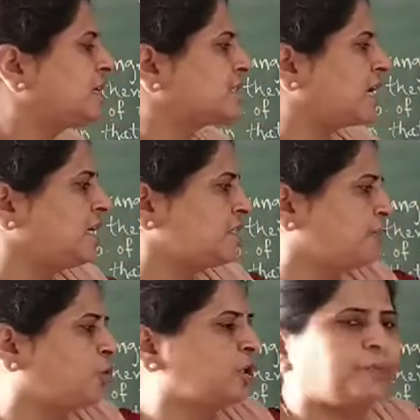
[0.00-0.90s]
their signs,
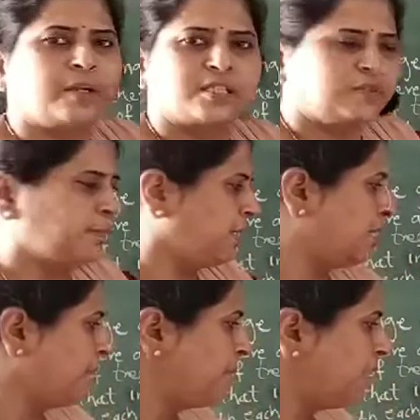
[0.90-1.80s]
both plus will
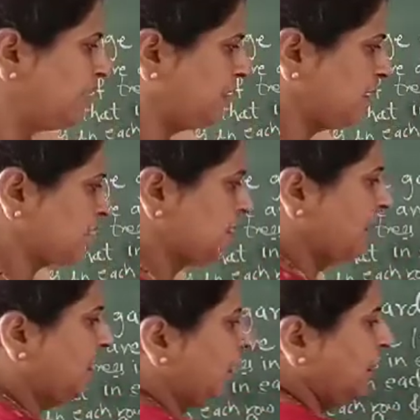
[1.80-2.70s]
become minus.
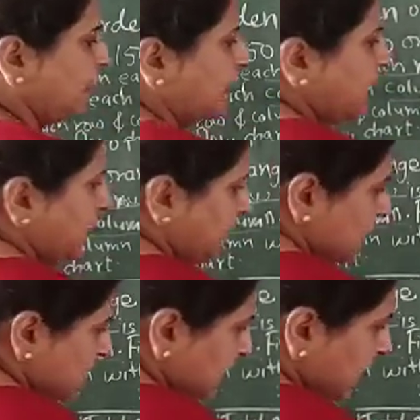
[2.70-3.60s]
Collect
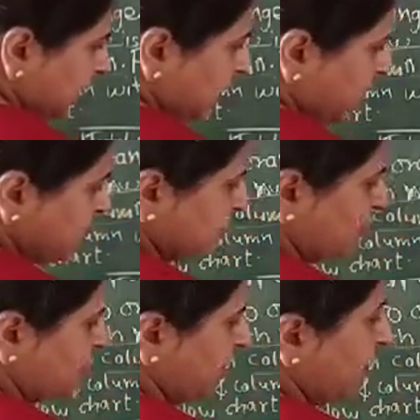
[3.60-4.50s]
these like terms,
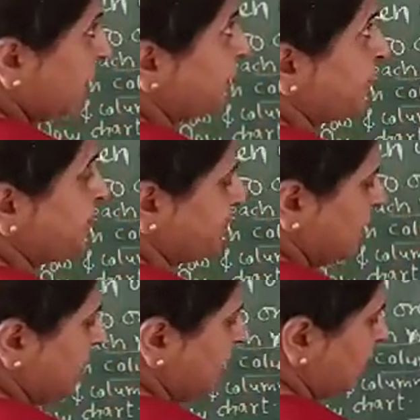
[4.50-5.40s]
what you will get?
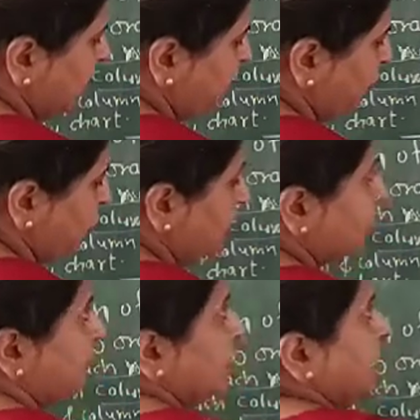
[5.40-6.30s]
Therefore, we'll